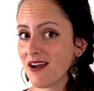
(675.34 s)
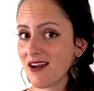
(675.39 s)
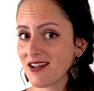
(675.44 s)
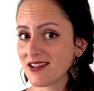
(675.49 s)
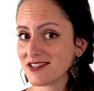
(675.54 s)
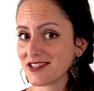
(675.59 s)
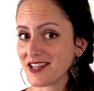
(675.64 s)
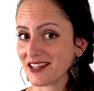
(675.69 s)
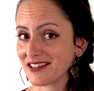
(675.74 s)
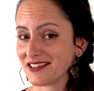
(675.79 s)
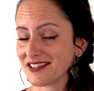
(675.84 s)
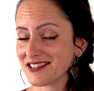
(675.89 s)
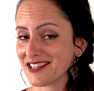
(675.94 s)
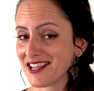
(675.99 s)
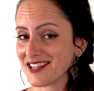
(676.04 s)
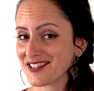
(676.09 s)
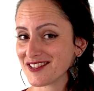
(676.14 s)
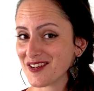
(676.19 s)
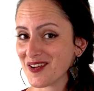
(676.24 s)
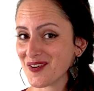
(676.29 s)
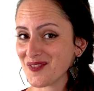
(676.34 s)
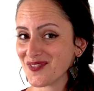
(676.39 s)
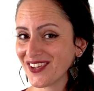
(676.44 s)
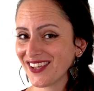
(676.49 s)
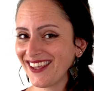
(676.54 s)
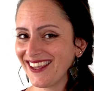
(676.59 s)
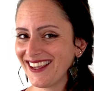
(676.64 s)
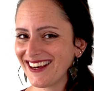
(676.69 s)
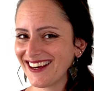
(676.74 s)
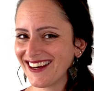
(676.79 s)
take this lesson over
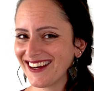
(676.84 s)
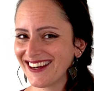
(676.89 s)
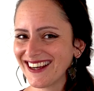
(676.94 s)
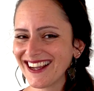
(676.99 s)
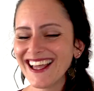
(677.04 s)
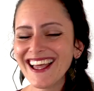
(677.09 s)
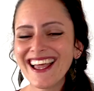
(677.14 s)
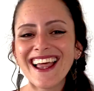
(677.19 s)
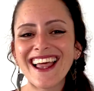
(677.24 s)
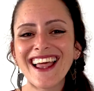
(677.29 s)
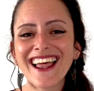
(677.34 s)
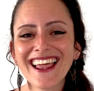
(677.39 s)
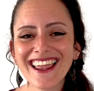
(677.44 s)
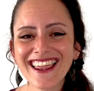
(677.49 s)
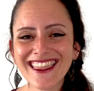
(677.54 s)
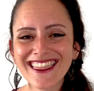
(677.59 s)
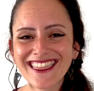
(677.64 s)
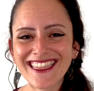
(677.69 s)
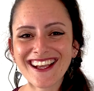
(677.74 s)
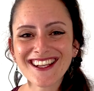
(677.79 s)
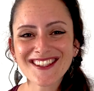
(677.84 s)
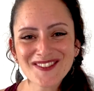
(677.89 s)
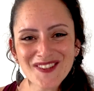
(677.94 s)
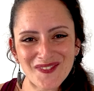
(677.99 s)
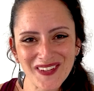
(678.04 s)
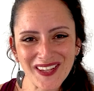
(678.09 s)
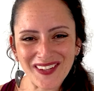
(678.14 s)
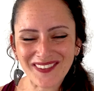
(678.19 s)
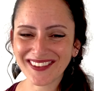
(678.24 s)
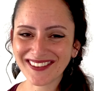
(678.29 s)
here. Thanks for
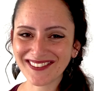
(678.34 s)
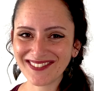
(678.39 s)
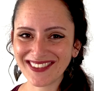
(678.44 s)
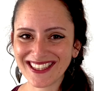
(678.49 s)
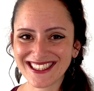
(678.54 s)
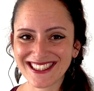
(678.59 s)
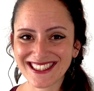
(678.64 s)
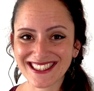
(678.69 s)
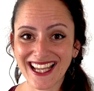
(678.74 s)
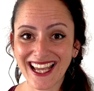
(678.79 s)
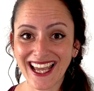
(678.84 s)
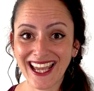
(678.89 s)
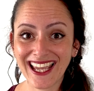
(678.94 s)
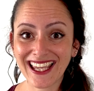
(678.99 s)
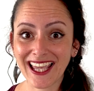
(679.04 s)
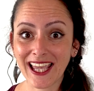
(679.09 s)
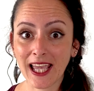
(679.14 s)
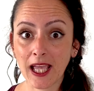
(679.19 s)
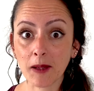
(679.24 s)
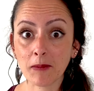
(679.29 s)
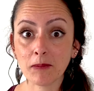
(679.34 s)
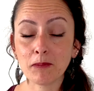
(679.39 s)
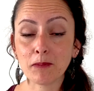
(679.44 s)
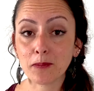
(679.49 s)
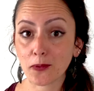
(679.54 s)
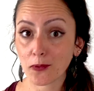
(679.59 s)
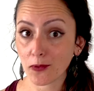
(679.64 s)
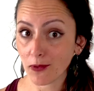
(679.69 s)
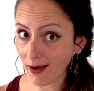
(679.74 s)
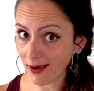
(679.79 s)
being with me today, and
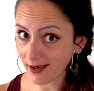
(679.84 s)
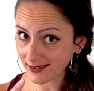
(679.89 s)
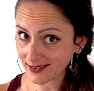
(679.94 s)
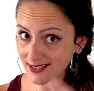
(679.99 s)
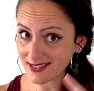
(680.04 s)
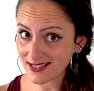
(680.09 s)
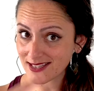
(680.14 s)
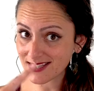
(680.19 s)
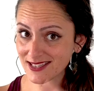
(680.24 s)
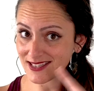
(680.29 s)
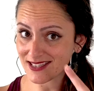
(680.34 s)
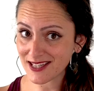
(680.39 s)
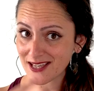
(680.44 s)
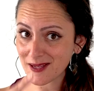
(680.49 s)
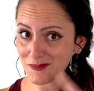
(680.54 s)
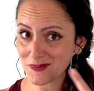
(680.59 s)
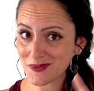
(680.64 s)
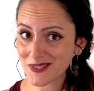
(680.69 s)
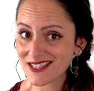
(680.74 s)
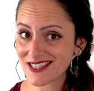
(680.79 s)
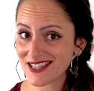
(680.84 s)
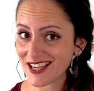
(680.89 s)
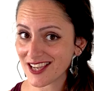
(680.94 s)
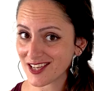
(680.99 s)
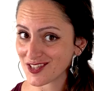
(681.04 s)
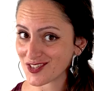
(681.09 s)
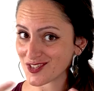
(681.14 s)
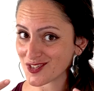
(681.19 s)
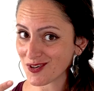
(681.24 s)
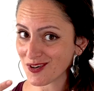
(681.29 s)
practice these tips,
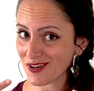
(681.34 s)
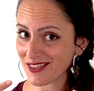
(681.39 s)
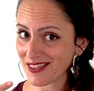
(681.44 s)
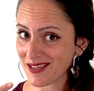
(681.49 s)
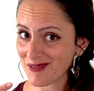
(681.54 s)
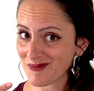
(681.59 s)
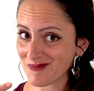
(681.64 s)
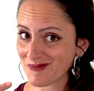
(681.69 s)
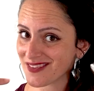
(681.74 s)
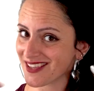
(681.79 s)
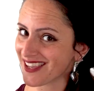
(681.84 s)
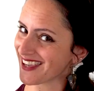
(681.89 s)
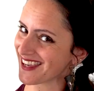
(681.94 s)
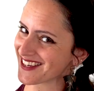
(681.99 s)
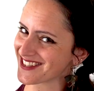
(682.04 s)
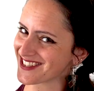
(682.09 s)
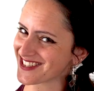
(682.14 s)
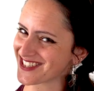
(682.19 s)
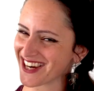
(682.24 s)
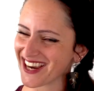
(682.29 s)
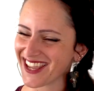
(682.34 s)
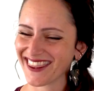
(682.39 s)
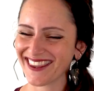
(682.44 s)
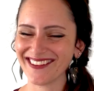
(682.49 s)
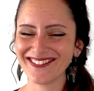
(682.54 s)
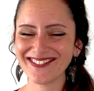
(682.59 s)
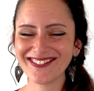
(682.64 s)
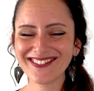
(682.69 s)
enjoy them and share them.